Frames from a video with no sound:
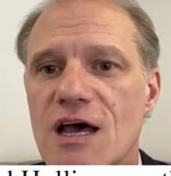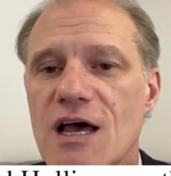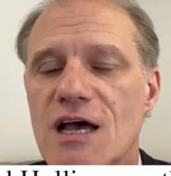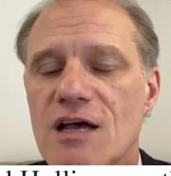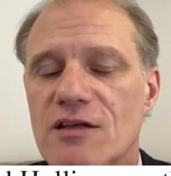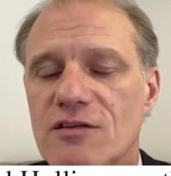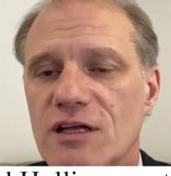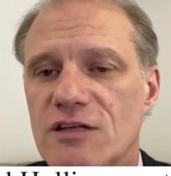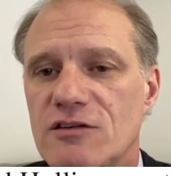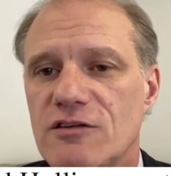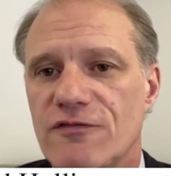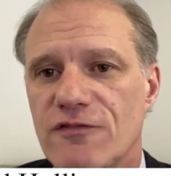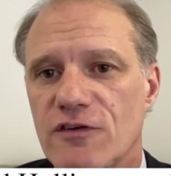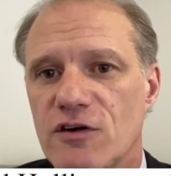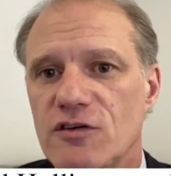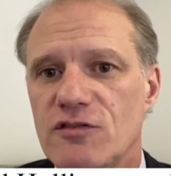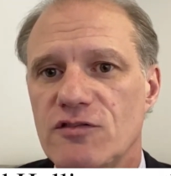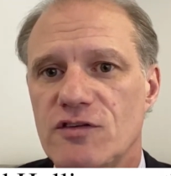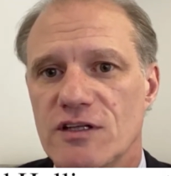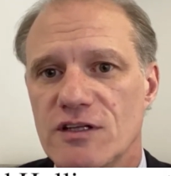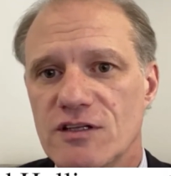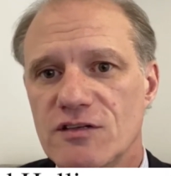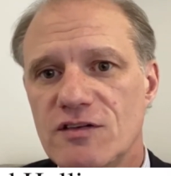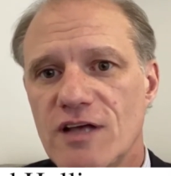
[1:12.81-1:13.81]
So that's the first
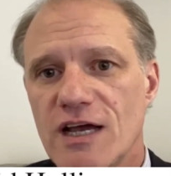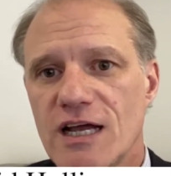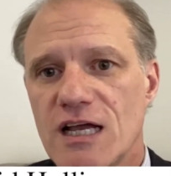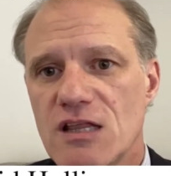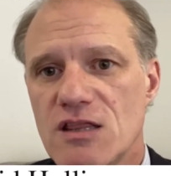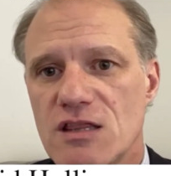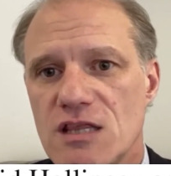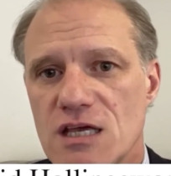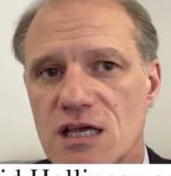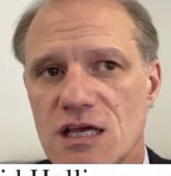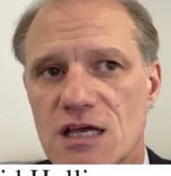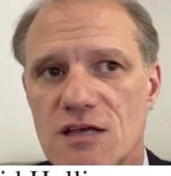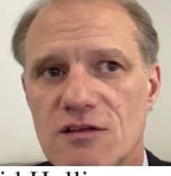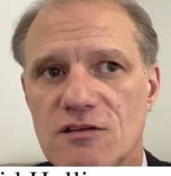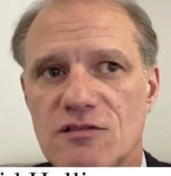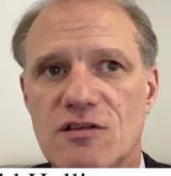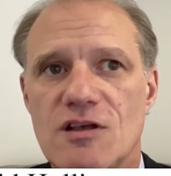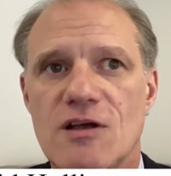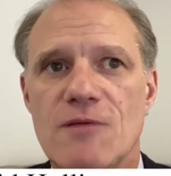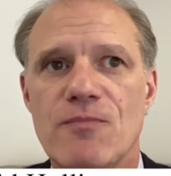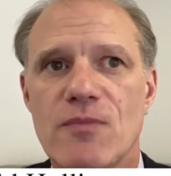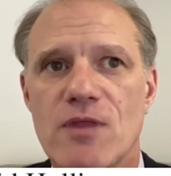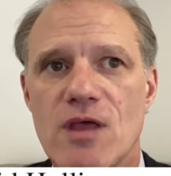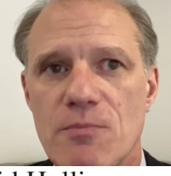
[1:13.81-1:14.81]
thing. The second thing is
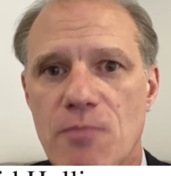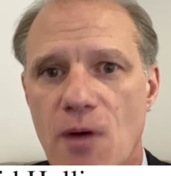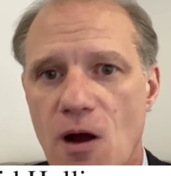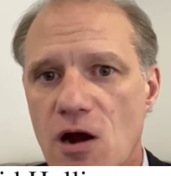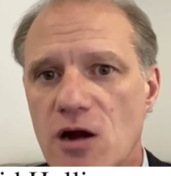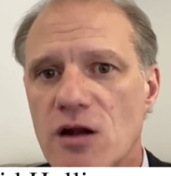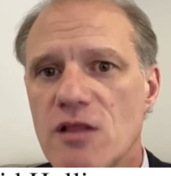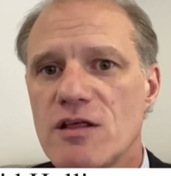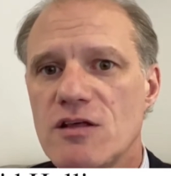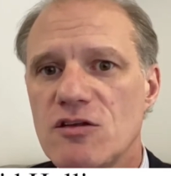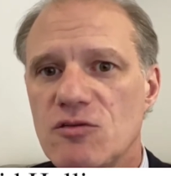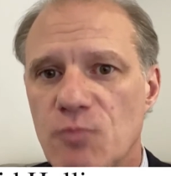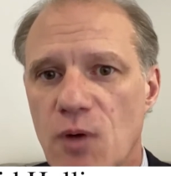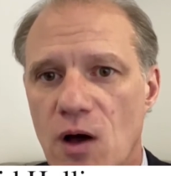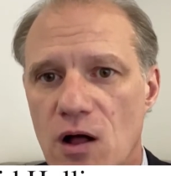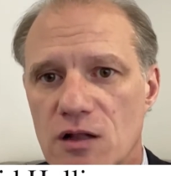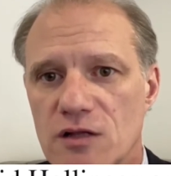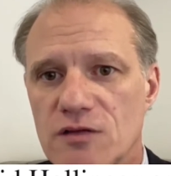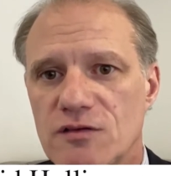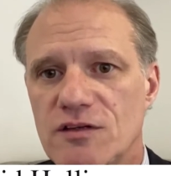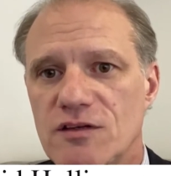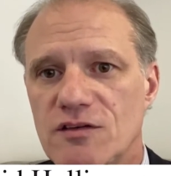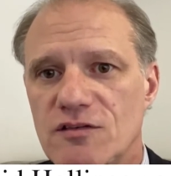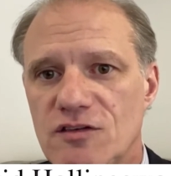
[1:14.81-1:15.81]
part of these
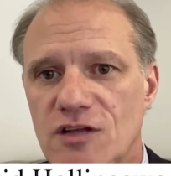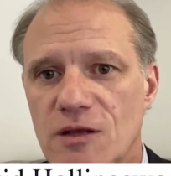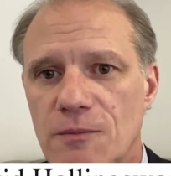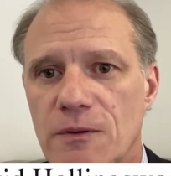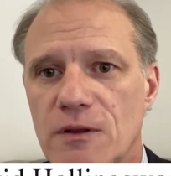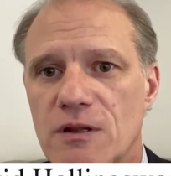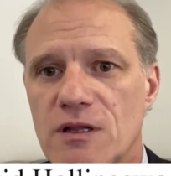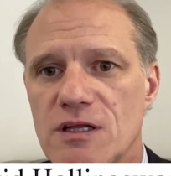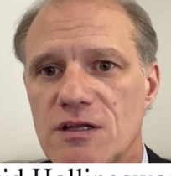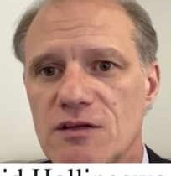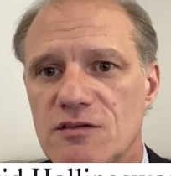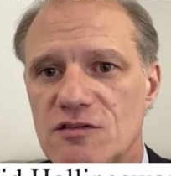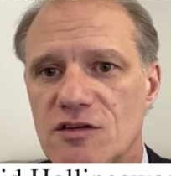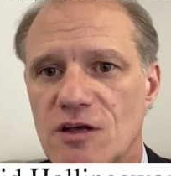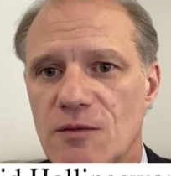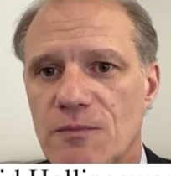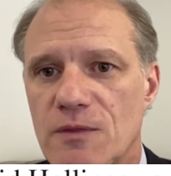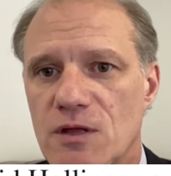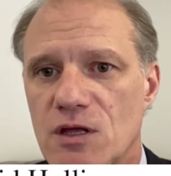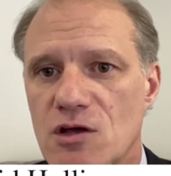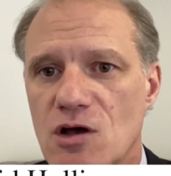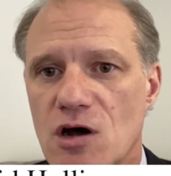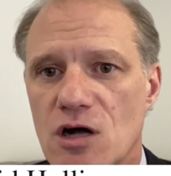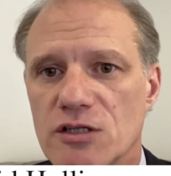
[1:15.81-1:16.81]
policies typically is
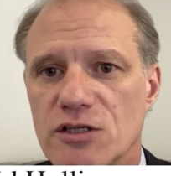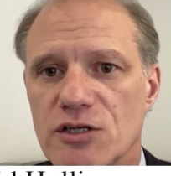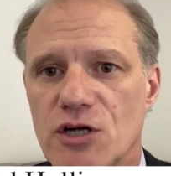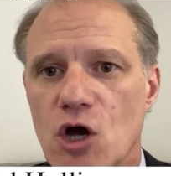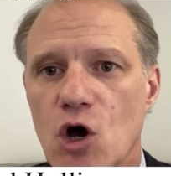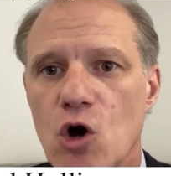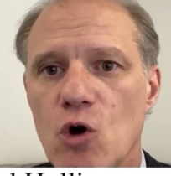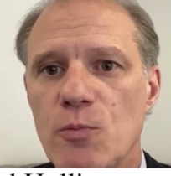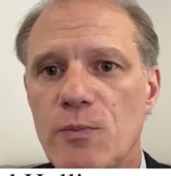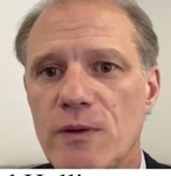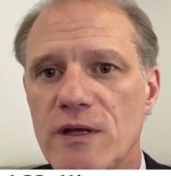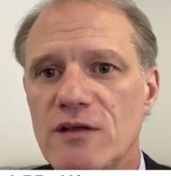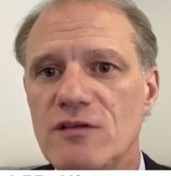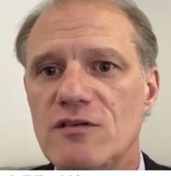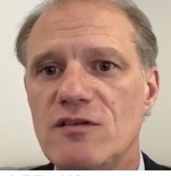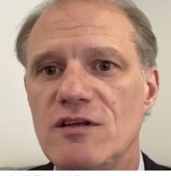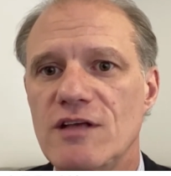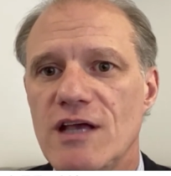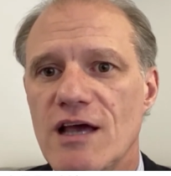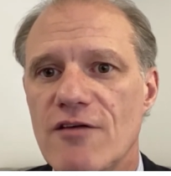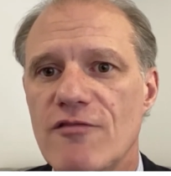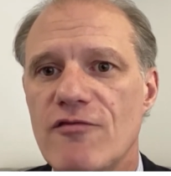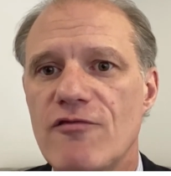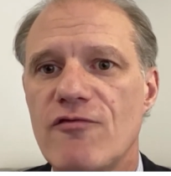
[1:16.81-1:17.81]
something called an
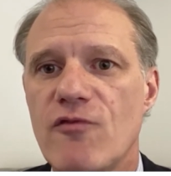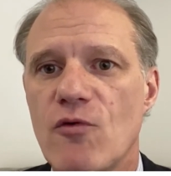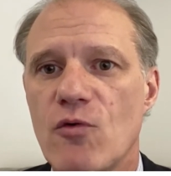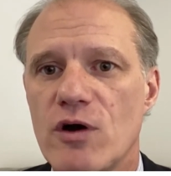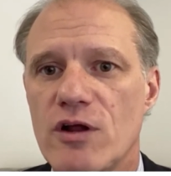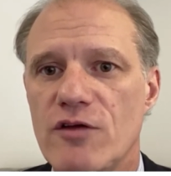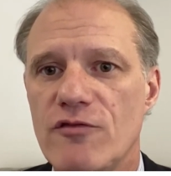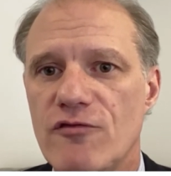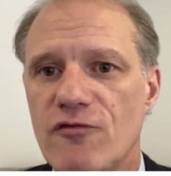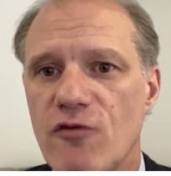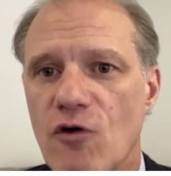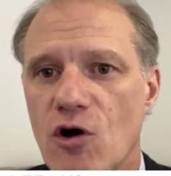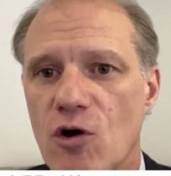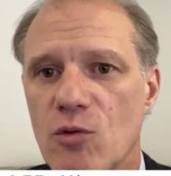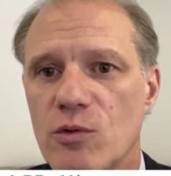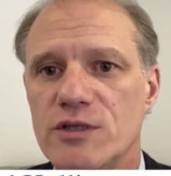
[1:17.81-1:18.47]
OPCF 44,